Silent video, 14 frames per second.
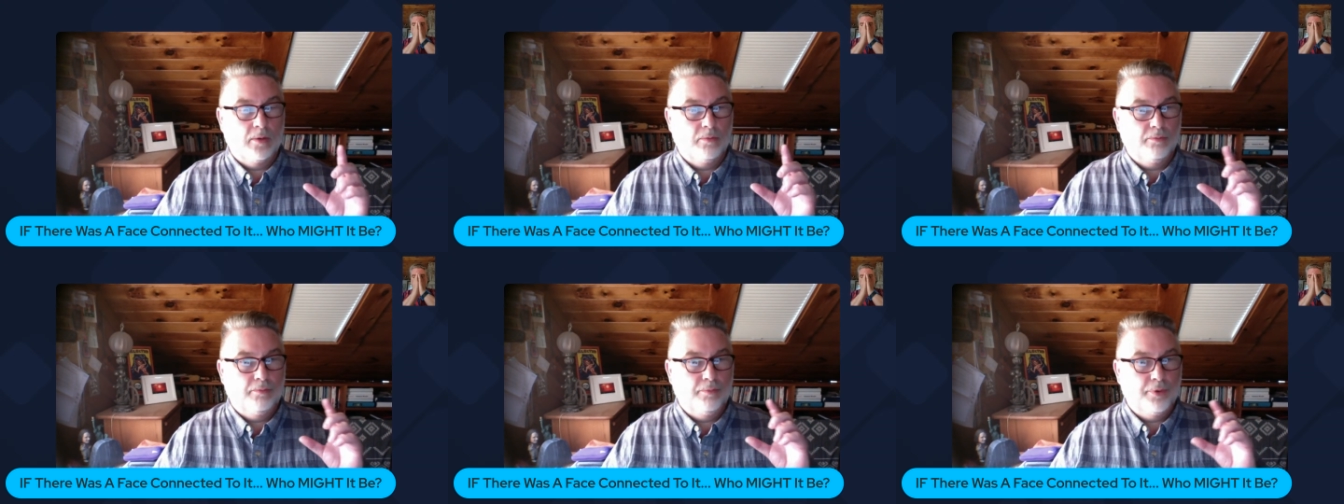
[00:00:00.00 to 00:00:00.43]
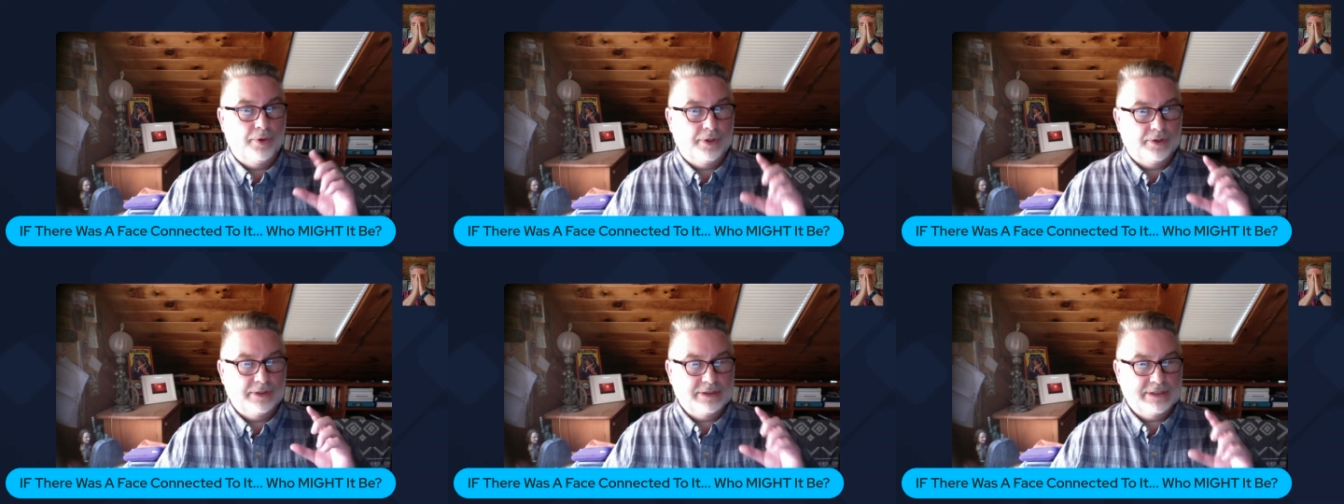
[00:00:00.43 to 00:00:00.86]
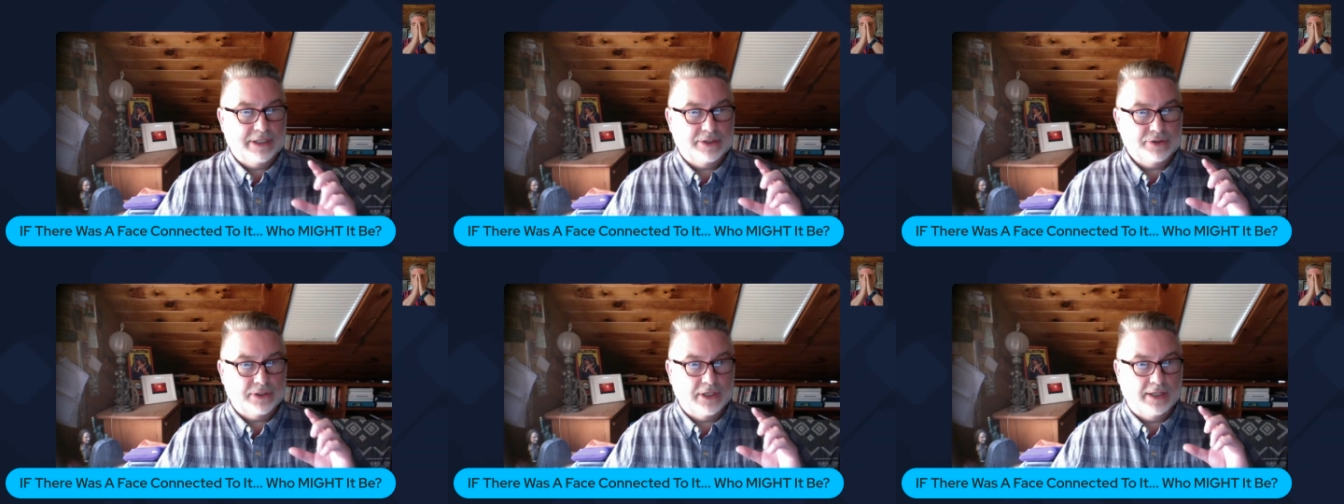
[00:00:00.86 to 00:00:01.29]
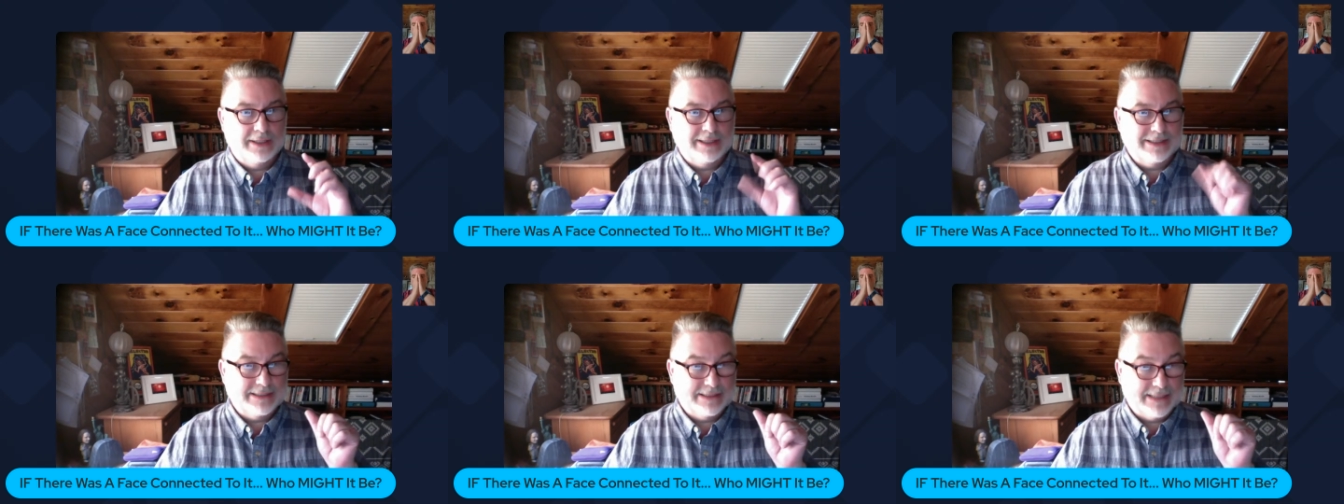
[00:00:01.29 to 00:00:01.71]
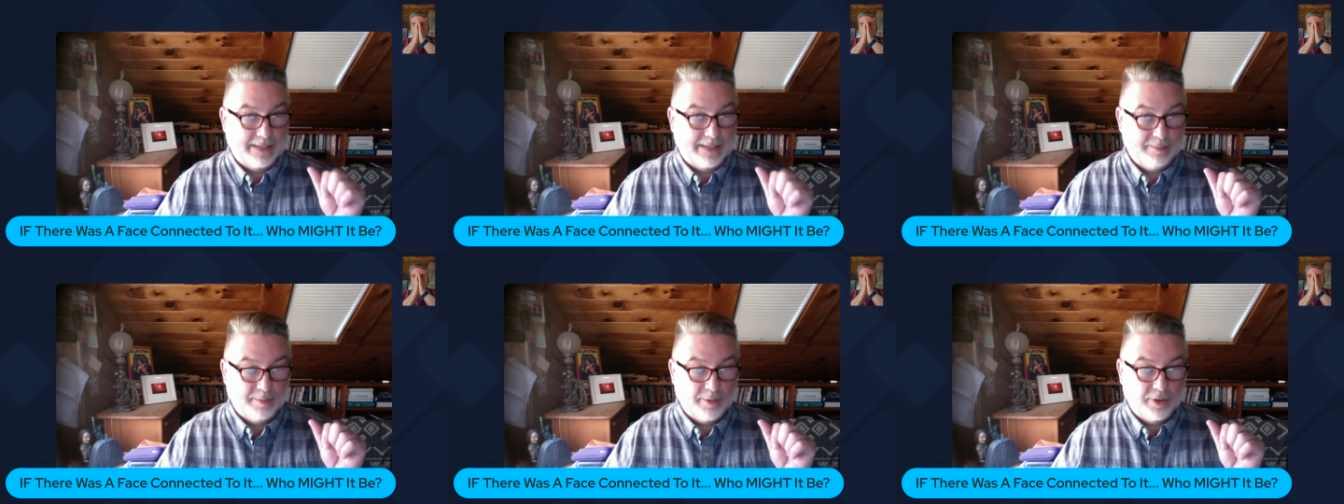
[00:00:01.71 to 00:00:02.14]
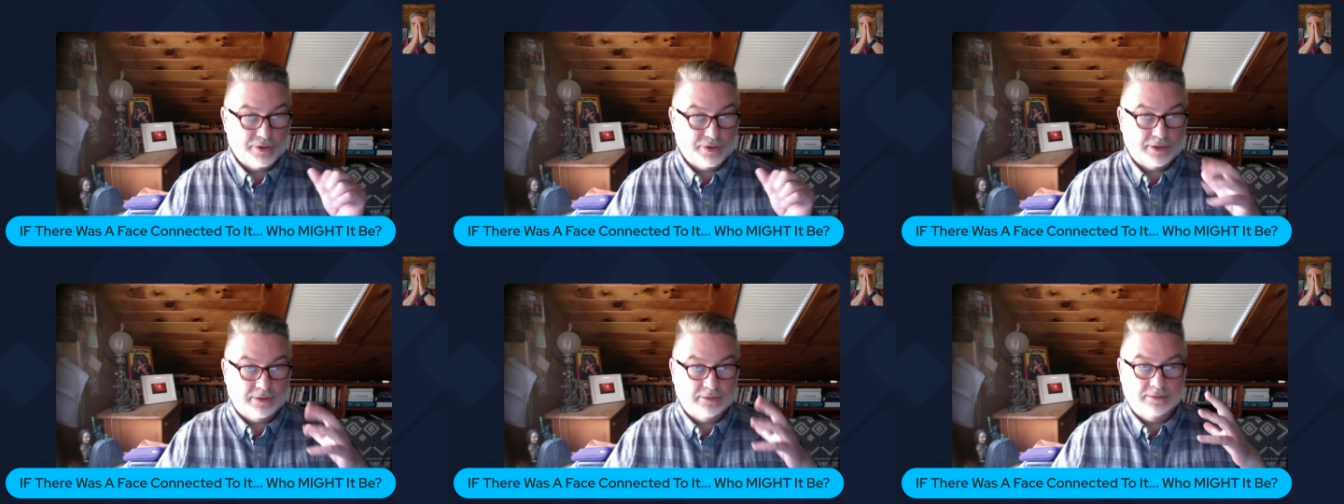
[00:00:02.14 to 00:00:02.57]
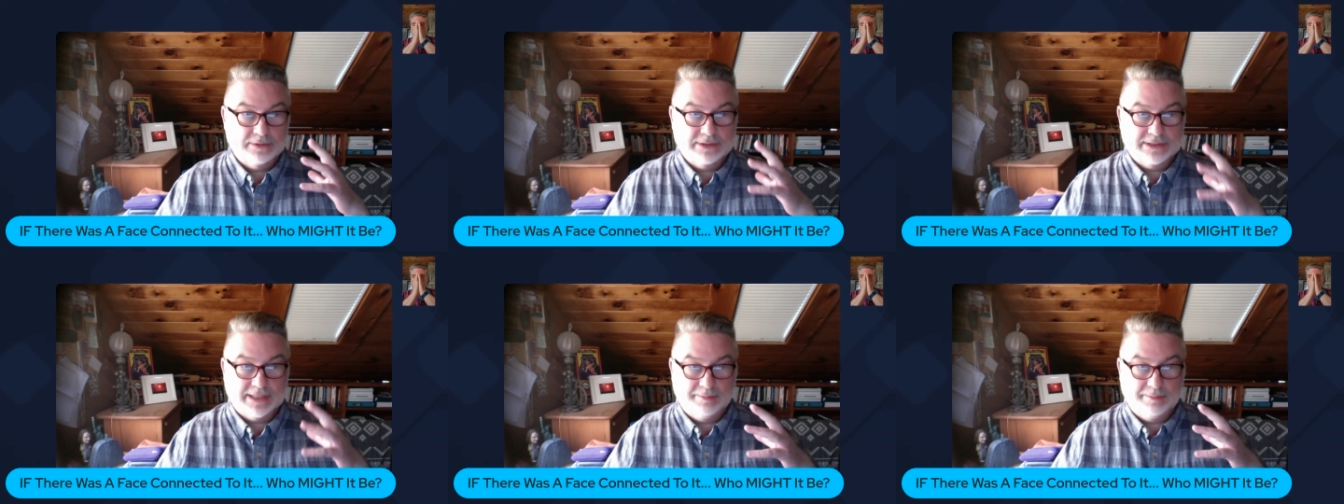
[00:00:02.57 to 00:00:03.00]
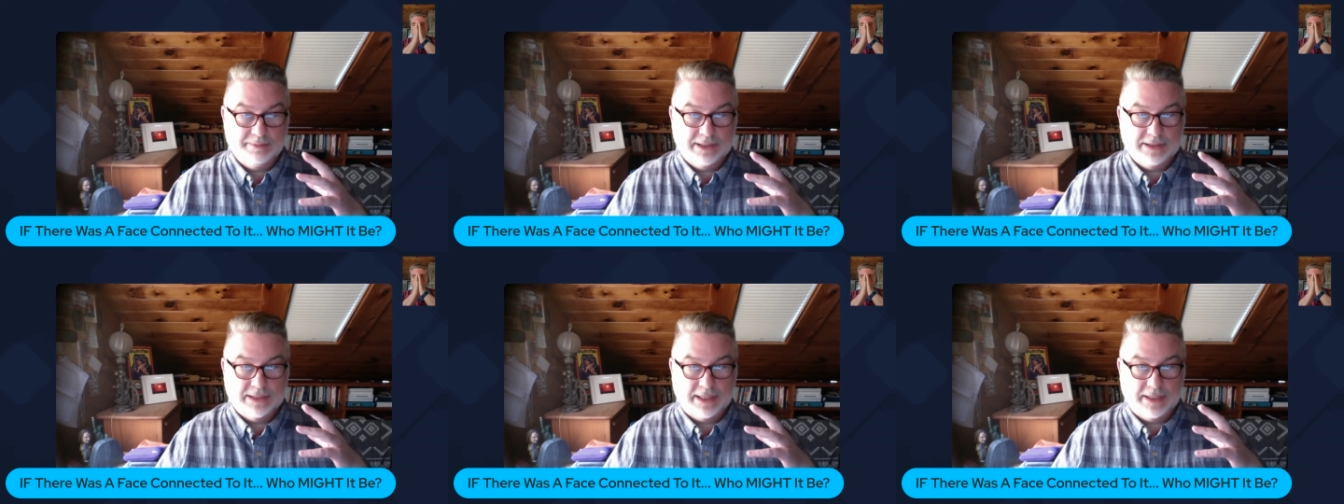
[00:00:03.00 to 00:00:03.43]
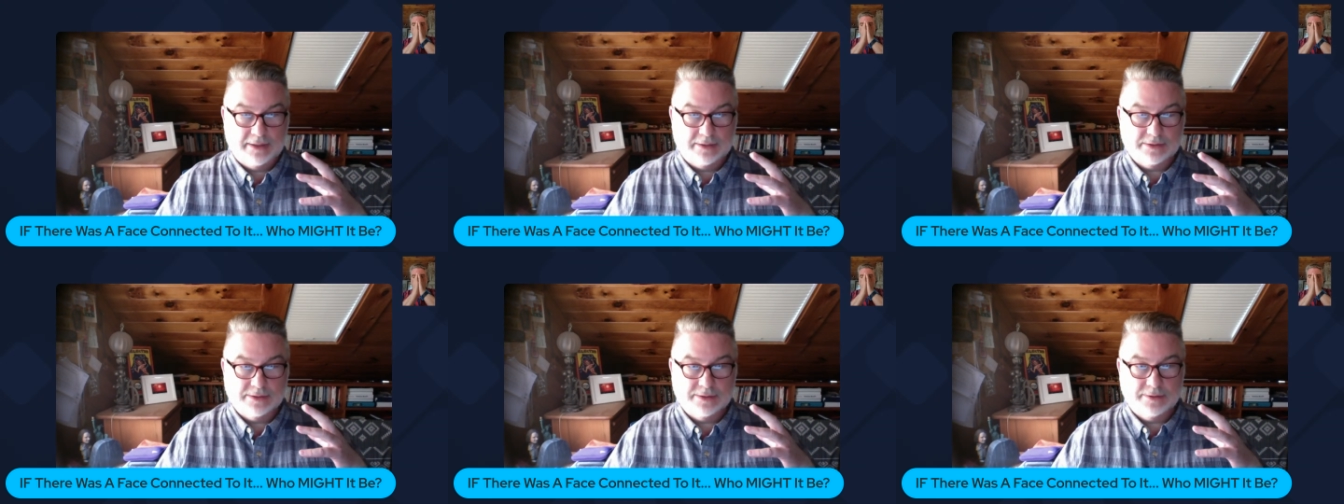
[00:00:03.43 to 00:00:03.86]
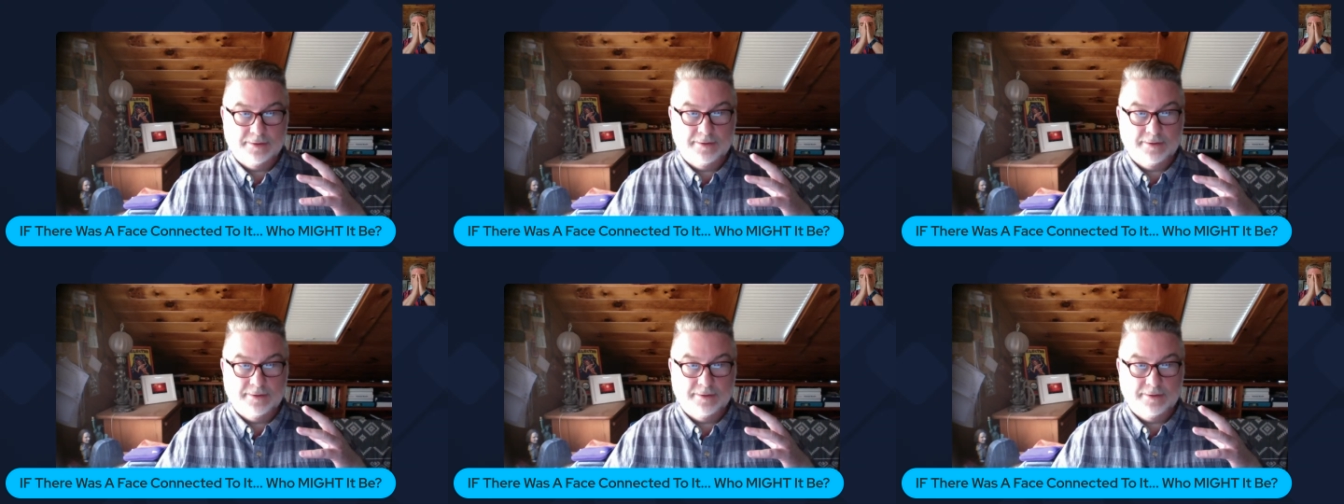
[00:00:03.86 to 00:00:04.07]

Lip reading: Put your attention on the same emotion, same details.